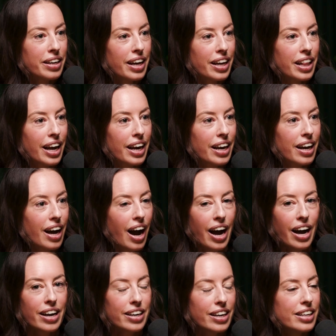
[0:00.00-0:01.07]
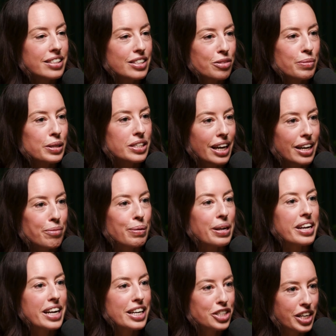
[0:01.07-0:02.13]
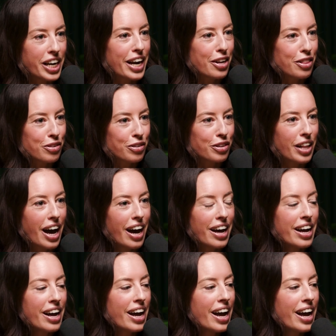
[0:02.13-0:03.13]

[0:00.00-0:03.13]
And like, he's almost like been initiated through that.